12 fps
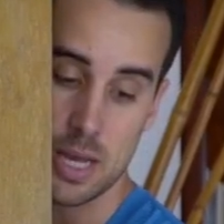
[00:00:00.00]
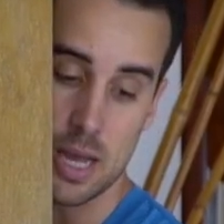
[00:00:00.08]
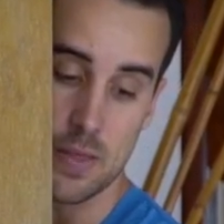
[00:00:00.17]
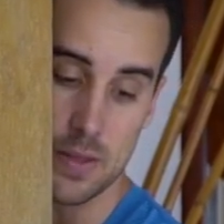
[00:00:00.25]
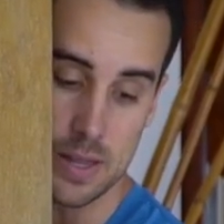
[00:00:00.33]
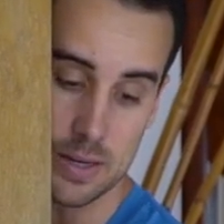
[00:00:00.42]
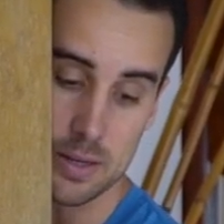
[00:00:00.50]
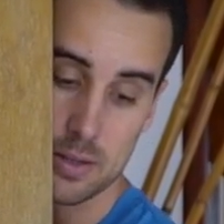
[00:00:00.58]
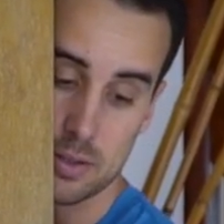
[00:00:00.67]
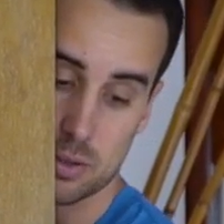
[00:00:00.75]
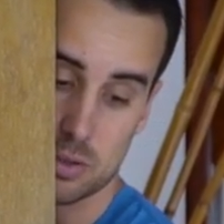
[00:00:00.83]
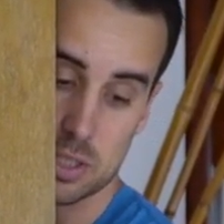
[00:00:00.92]
And then
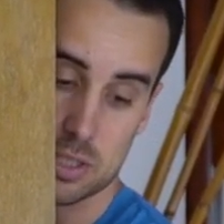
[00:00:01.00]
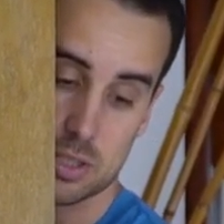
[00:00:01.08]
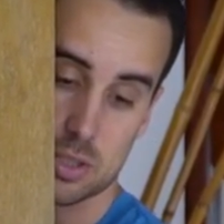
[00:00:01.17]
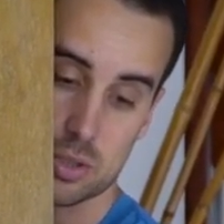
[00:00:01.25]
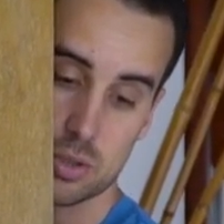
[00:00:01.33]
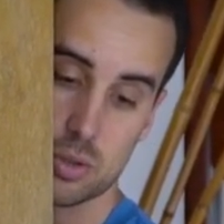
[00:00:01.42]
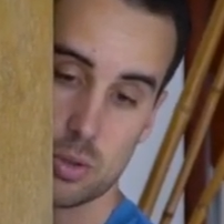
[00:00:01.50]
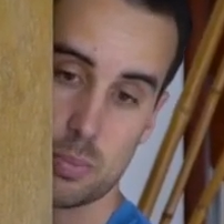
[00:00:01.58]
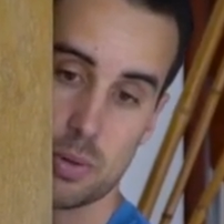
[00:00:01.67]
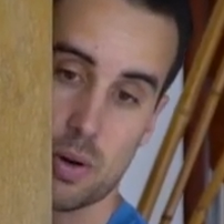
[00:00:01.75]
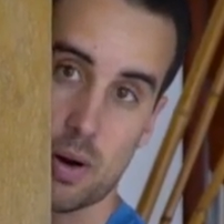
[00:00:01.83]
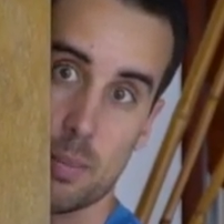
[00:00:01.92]
you'll just scoop
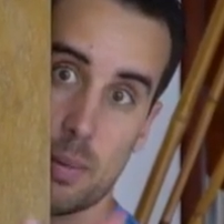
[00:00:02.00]
your arm